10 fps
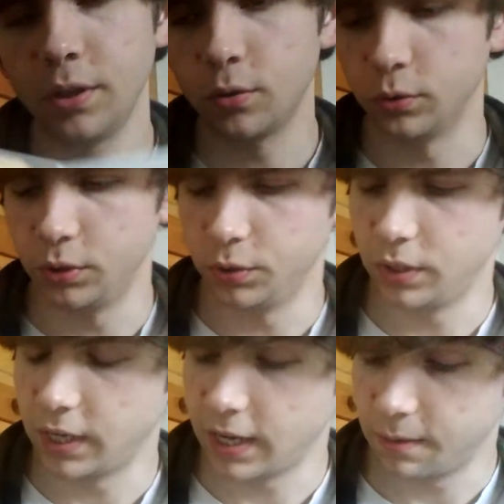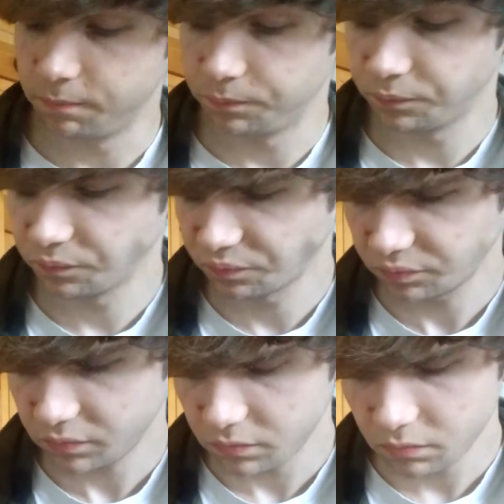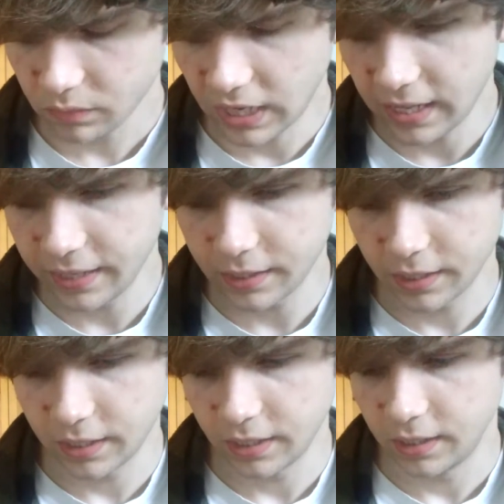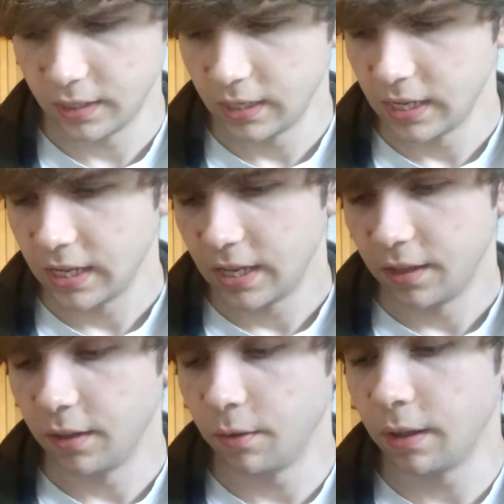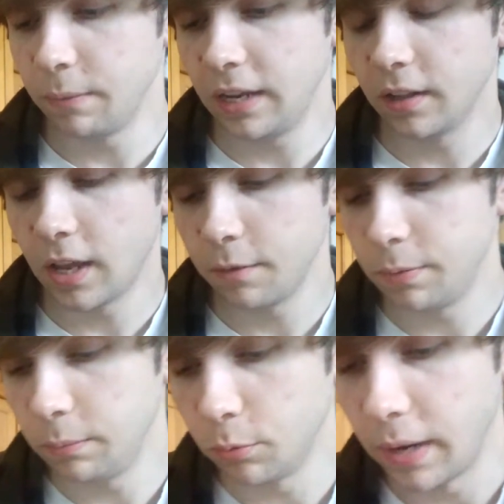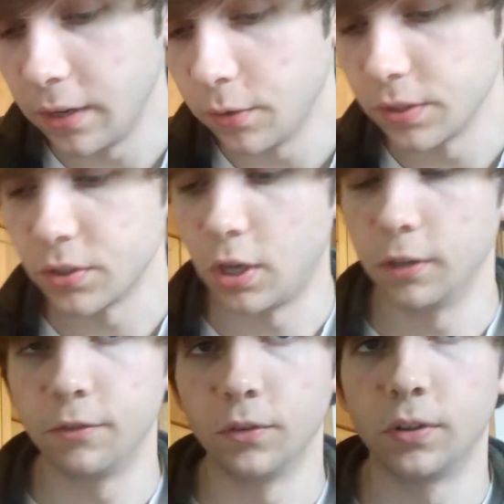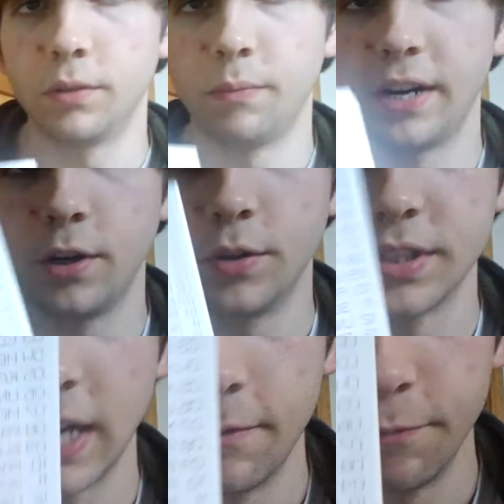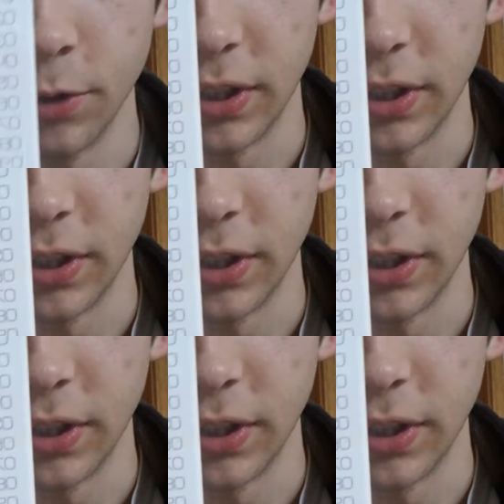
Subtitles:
cool dude. I like I mean, a lot of people might know this album for